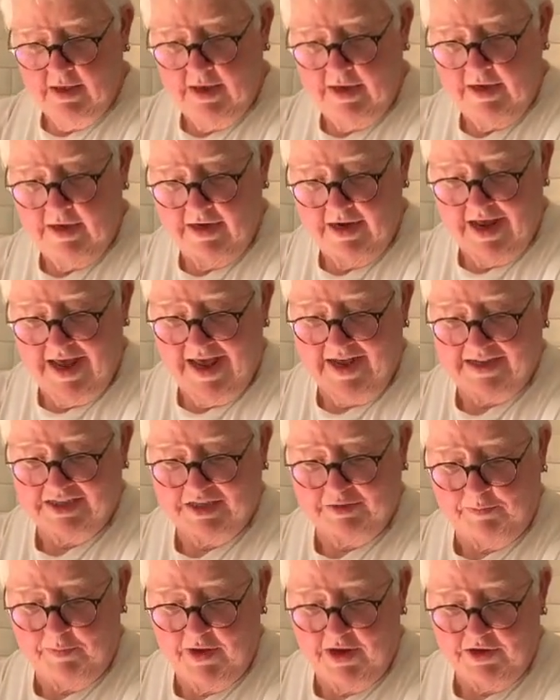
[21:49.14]
in an
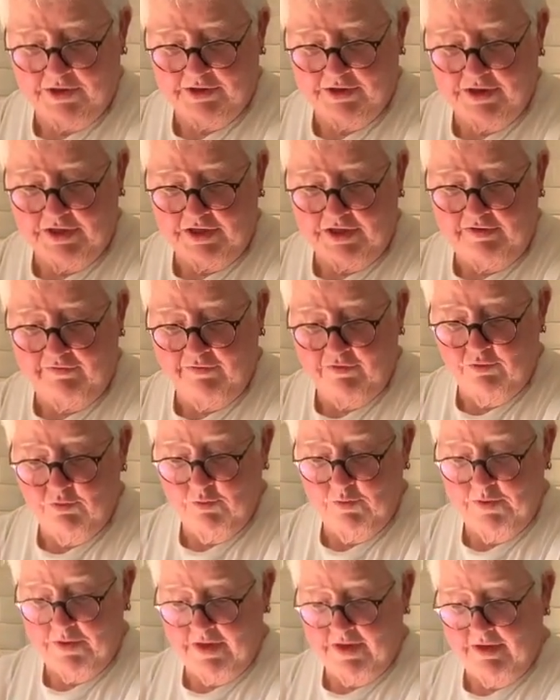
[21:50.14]
expert and even
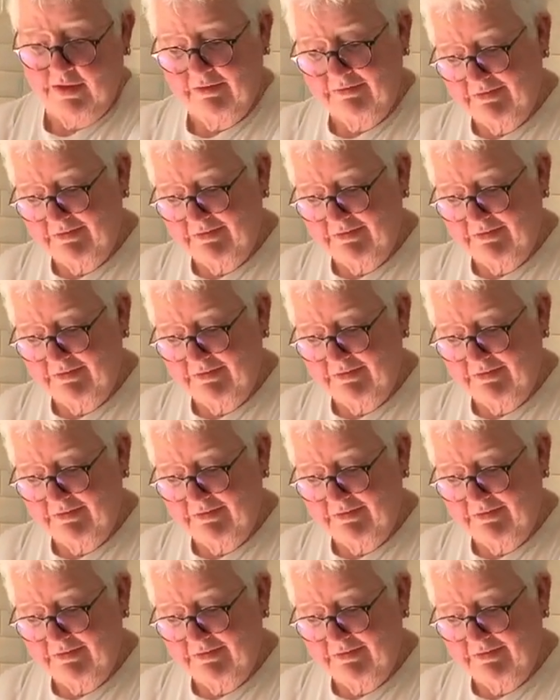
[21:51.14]
way.